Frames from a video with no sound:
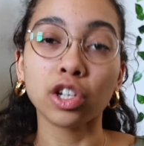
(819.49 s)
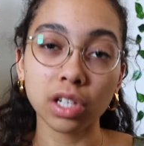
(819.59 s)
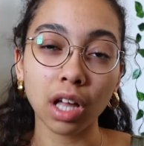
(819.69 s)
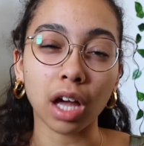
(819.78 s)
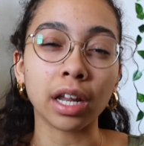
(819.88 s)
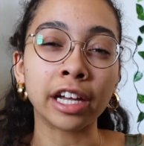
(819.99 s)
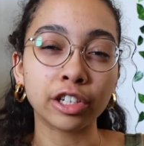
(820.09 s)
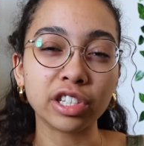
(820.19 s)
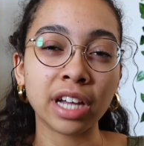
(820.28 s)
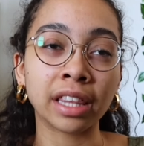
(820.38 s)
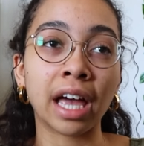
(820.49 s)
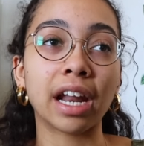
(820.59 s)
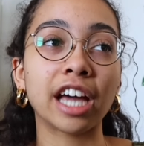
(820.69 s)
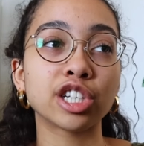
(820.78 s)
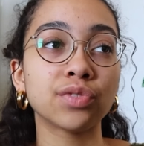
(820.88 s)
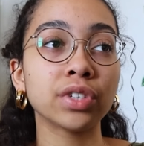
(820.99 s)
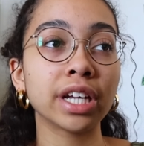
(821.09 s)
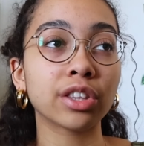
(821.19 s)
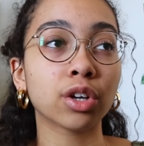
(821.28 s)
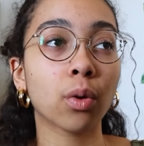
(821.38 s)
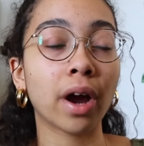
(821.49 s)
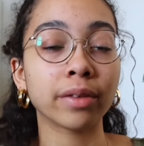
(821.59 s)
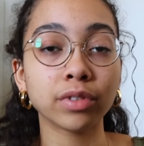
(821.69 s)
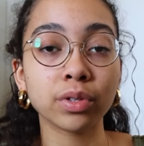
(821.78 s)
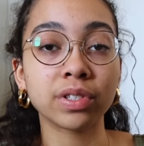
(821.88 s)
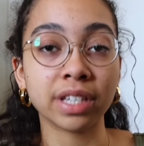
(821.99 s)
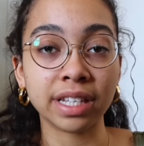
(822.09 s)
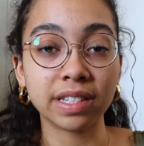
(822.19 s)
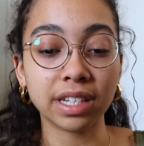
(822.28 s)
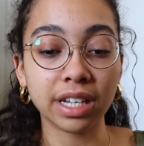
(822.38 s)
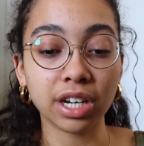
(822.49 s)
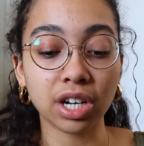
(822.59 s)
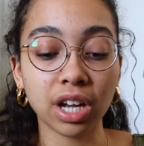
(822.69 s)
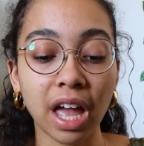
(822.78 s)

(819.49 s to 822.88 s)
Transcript: There's a lot. I understand that. I just feel like there are quite a few scenes in here.